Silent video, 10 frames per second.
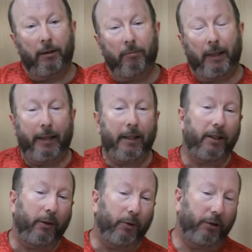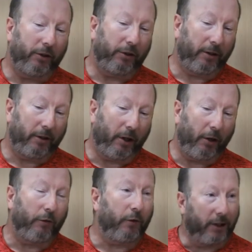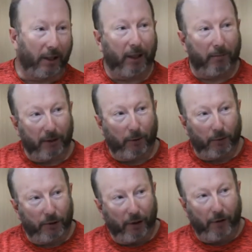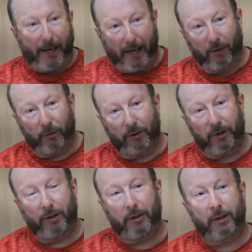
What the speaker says: I guess it was just over time as I was going out,